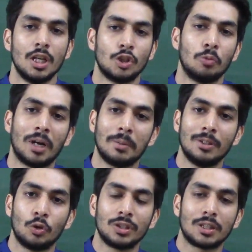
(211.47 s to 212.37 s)
You might be
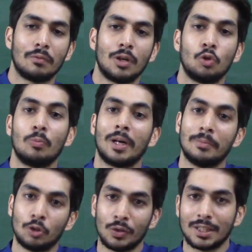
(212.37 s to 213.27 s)
knowing someone who might
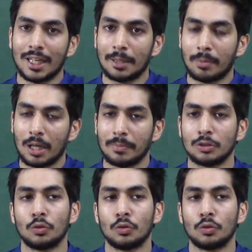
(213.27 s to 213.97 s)
be knowing that department,